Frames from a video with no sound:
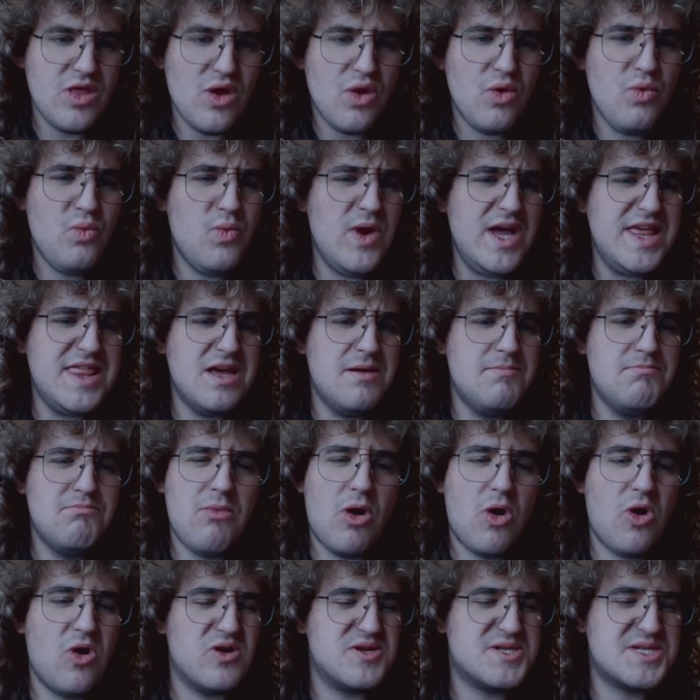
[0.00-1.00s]
With a
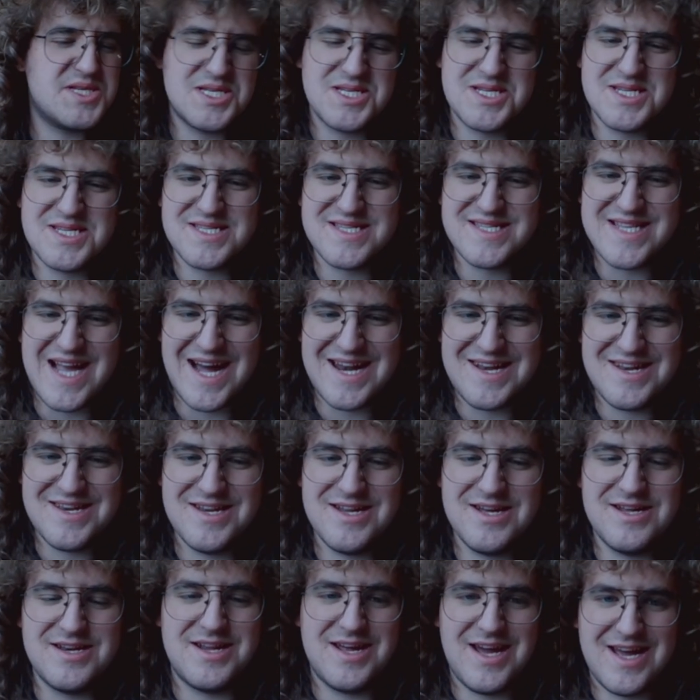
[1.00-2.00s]
more
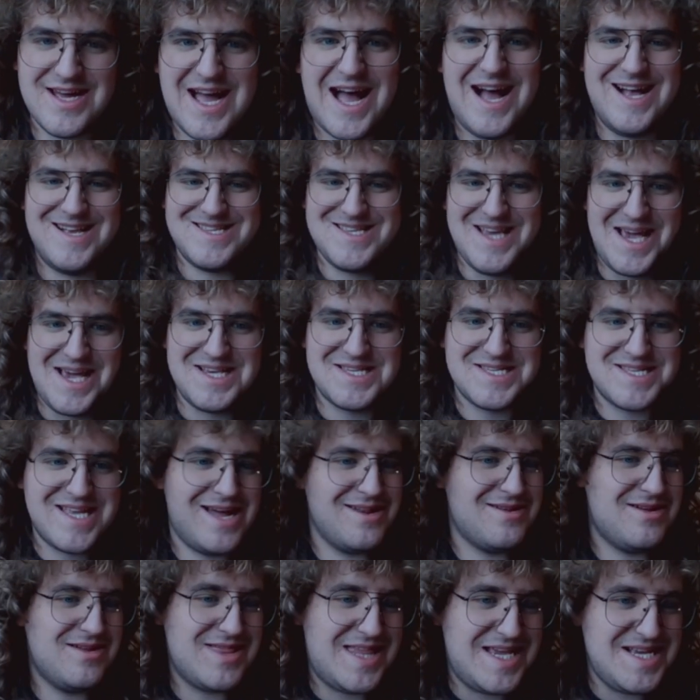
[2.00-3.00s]
standard, I say
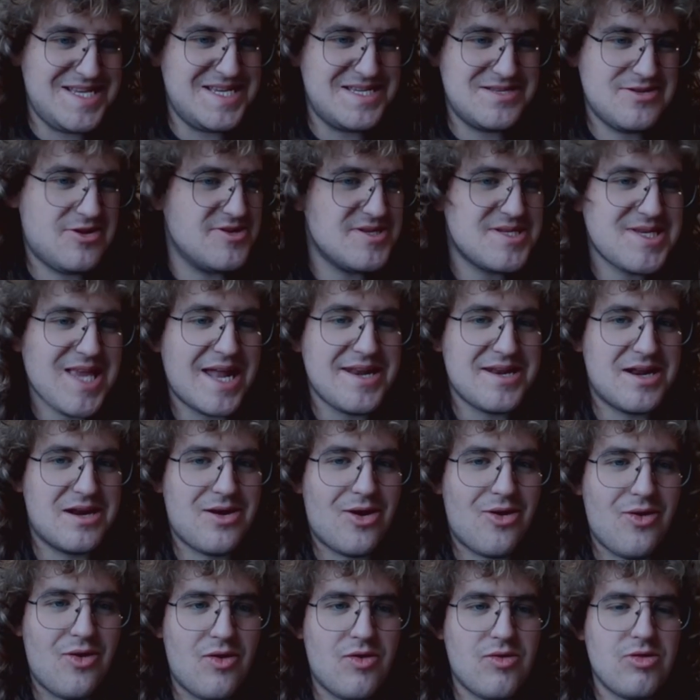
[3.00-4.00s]
standard, this is not standard at
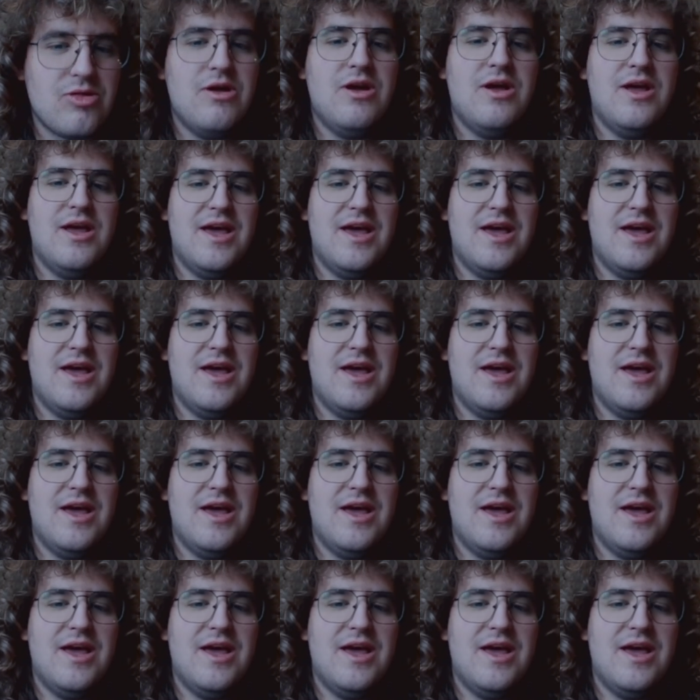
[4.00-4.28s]
all,